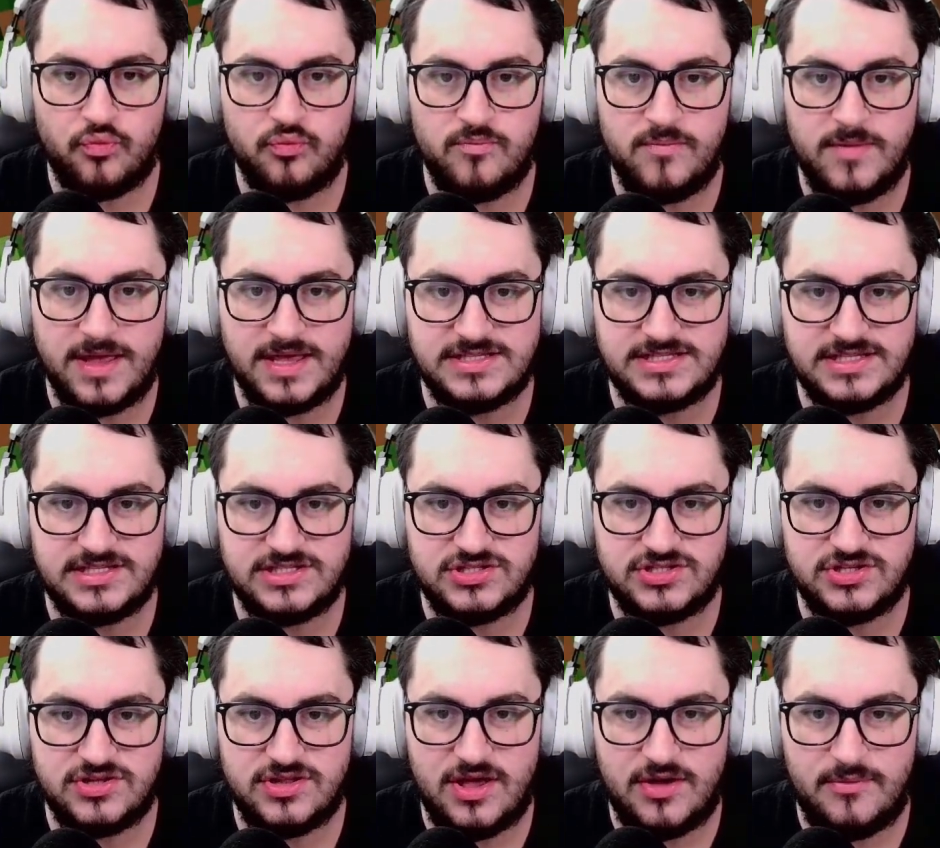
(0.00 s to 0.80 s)
makes it
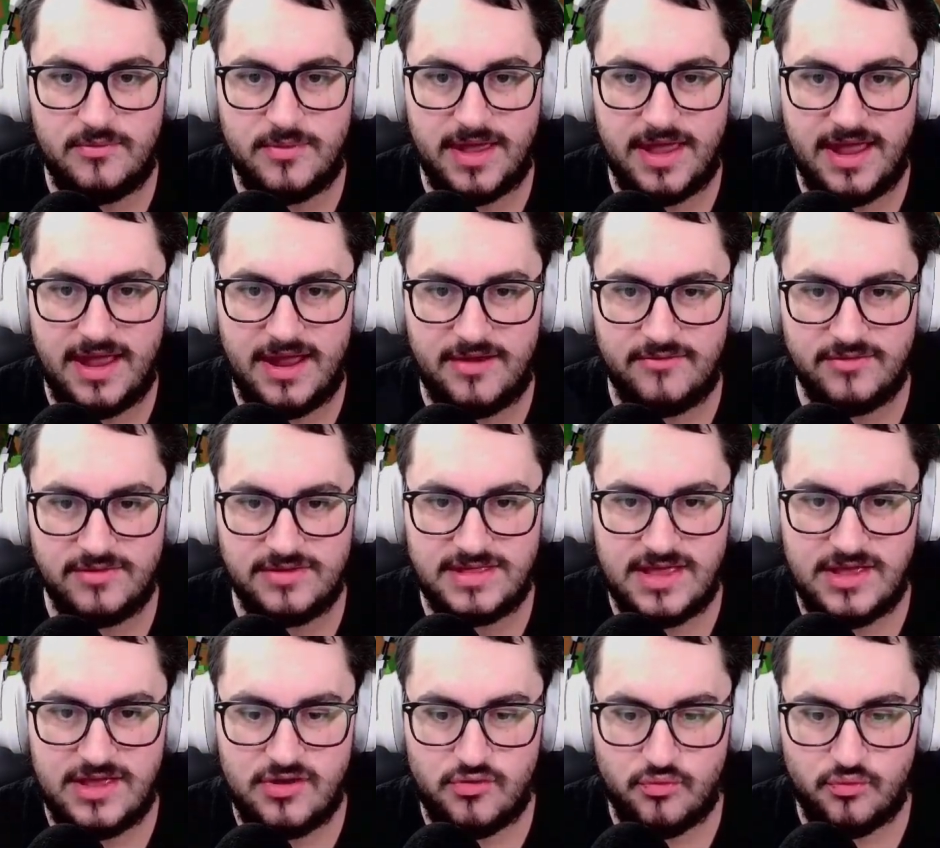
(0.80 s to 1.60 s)
so that way
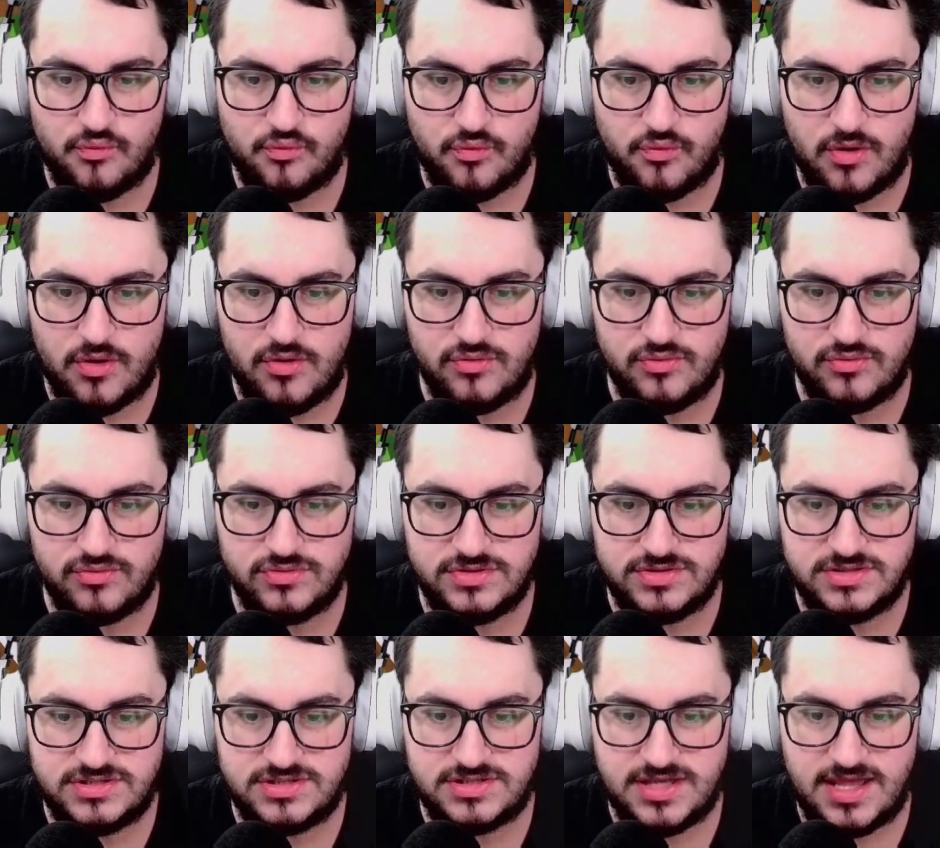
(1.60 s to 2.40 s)
everything
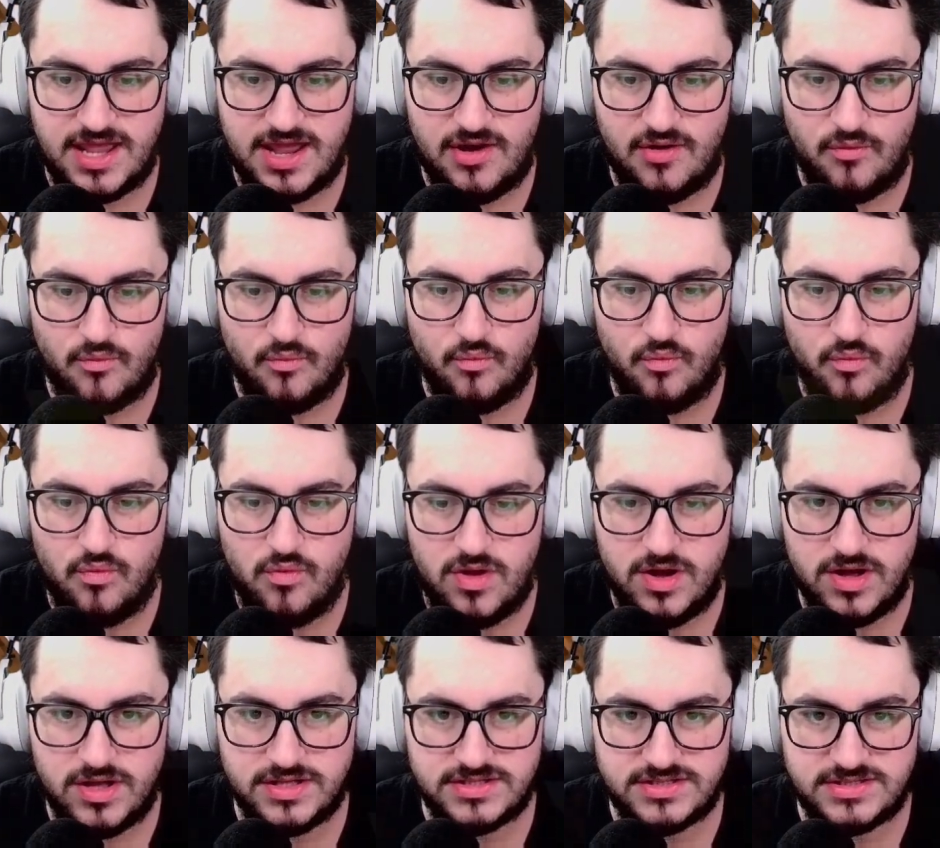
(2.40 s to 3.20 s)
grows at
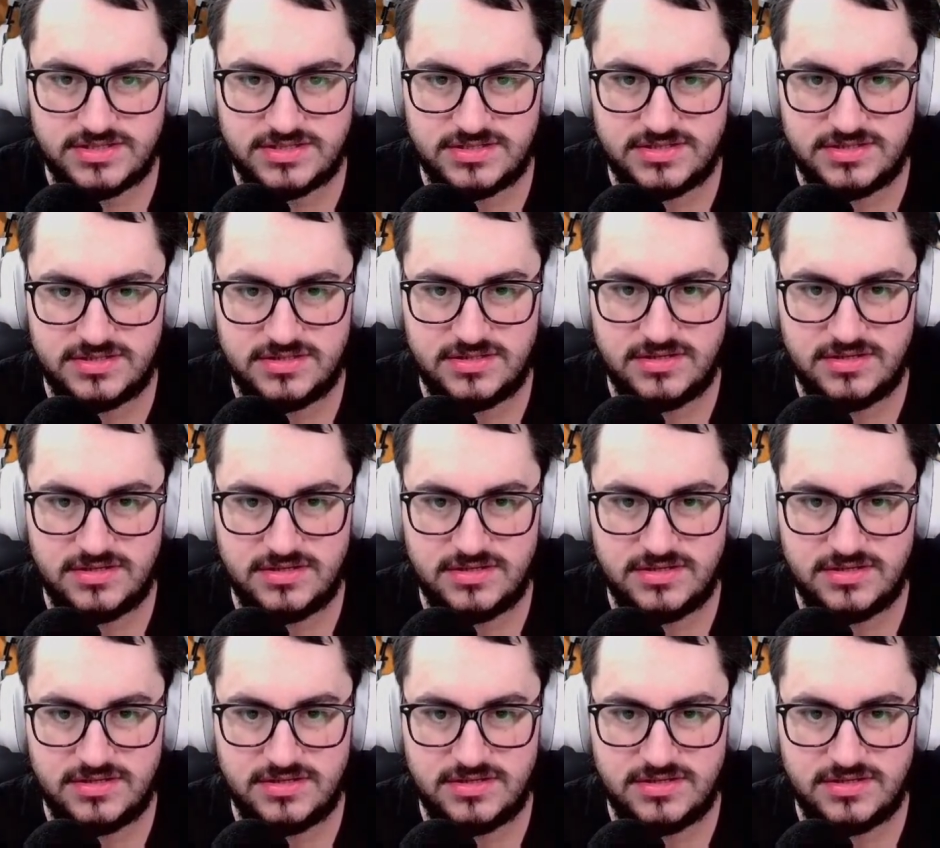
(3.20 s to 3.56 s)
once.